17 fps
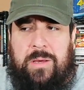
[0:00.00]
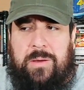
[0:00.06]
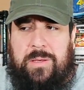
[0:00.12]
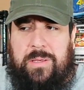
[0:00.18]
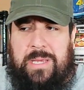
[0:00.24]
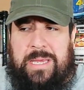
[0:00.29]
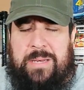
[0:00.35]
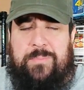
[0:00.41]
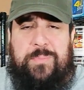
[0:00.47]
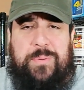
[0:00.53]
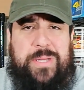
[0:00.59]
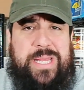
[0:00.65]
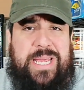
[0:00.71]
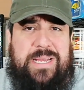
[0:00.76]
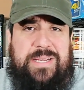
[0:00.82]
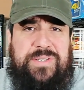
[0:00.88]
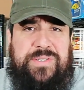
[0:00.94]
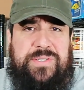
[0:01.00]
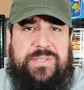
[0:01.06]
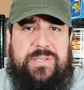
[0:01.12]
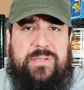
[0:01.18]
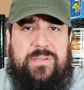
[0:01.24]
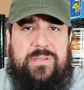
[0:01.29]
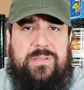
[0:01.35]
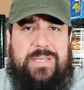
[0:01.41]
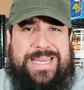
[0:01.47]
in place
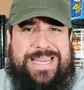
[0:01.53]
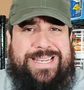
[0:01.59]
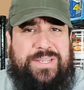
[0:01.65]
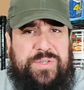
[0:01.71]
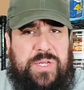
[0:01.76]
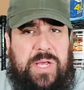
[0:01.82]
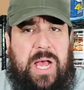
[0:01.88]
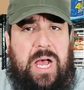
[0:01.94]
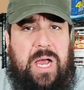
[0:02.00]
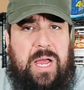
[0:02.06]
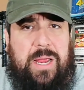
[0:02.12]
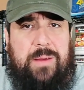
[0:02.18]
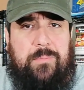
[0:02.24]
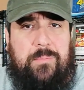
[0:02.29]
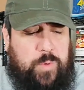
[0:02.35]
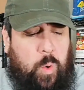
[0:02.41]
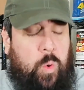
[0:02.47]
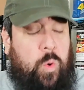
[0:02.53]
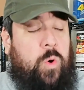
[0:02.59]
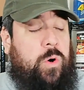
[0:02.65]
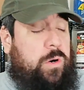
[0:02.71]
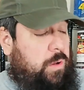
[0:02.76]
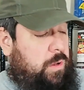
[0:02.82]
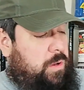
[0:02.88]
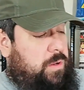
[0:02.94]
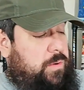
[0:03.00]
in time.
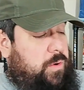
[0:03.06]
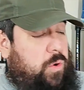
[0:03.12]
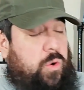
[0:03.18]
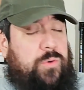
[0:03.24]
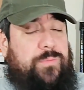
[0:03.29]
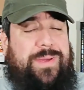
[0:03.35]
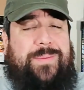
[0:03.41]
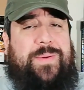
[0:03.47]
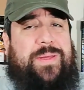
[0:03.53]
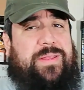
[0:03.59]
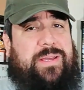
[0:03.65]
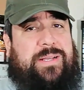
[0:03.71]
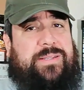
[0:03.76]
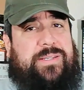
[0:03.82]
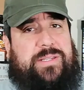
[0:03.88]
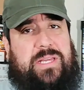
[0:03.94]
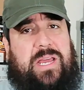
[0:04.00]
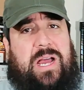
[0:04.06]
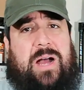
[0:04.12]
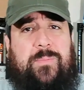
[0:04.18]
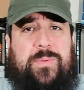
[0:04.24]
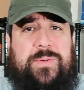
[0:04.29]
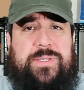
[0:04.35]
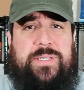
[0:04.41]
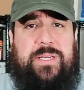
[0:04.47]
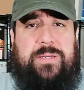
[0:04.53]
Or maybe it's the
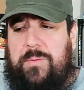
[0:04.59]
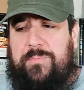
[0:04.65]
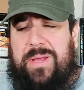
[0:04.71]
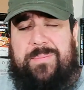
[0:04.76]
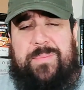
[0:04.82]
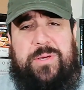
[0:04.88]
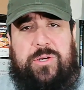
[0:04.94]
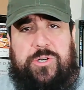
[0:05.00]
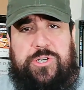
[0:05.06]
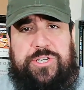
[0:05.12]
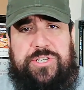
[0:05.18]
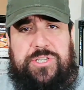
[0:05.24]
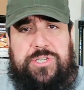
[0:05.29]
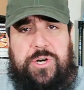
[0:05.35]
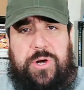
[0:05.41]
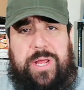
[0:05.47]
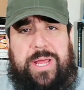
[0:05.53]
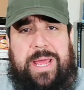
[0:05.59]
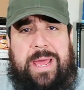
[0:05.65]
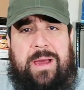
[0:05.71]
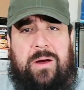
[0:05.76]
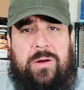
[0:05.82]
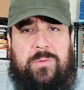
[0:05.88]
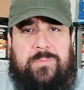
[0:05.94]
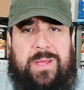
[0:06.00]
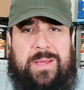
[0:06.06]
opposite. Maybe you're just starting
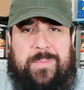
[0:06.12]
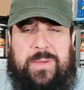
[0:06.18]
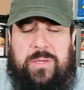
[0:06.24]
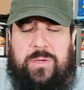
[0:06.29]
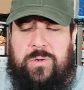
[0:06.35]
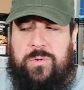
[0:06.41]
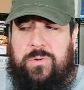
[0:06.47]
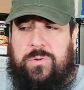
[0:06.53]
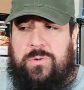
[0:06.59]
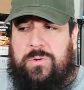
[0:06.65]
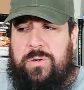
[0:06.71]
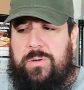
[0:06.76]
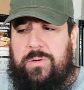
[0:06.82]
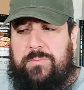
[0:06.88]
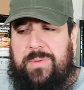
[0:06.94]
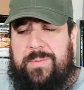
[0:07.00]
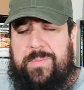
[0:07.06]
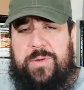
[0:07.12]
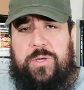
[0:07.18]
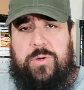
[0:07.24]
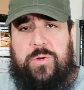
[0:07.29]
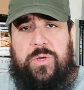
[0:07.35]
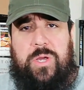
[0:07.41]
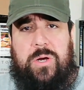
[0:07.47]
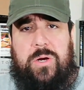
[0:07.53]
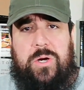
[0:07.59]
out. Maybe you're
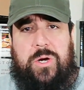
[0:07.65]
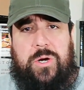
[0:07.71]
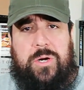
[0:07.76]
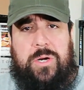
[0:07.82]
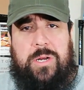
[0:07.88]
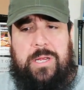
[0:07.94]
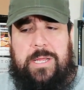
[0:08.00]
younger,